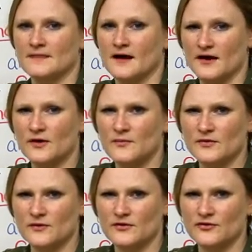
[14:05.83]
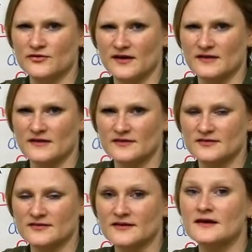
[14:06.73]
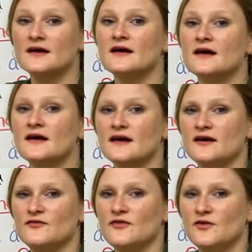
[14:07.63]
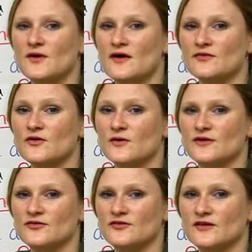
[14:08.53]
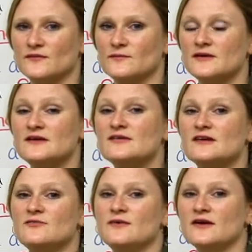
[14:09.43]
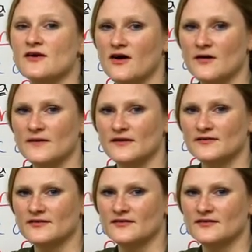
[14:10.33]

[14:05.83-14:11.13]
I hope you understand this. If you have a question, please leave me a comment.